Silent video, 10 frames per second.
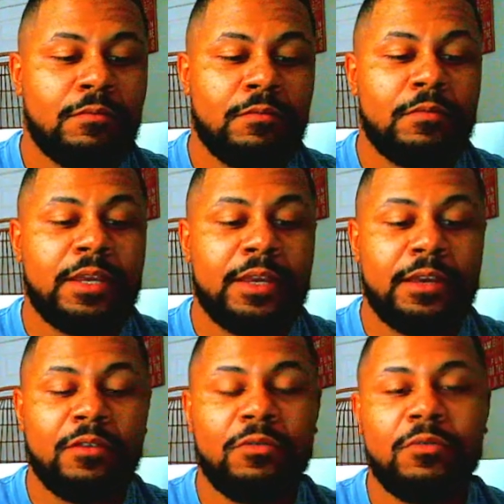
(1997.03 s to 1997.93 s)
And
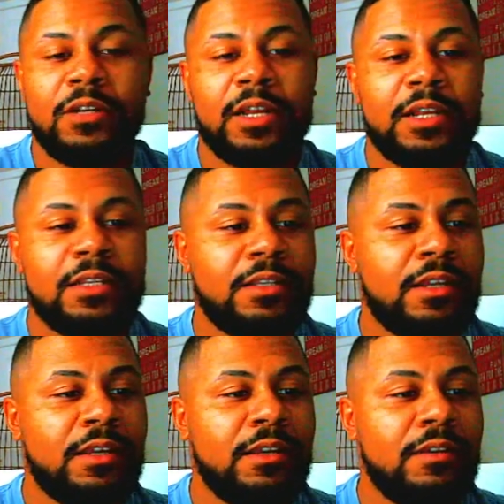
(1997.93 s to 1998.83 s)
who did I say?
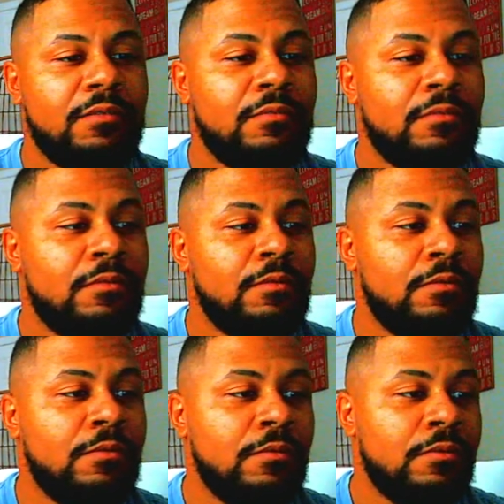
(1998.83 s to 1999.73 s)
I
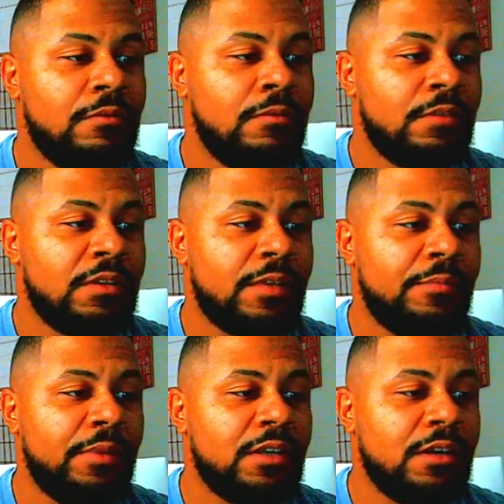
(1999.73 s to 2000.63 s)
said
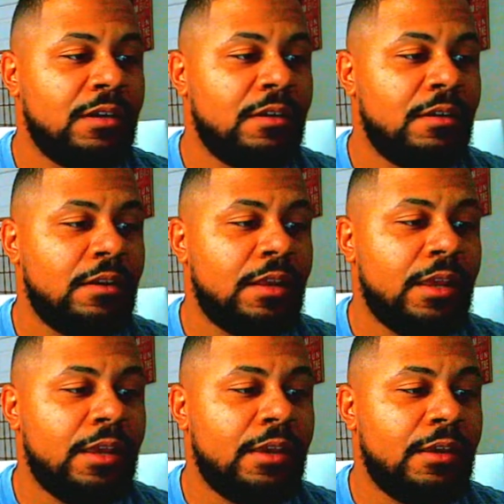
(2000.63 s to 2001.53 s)
Bijan
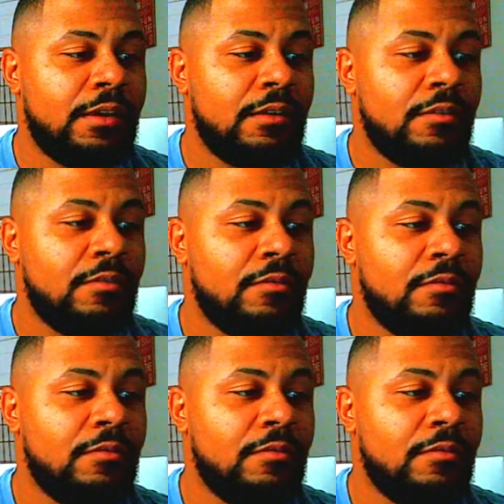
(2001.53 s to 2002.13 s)
and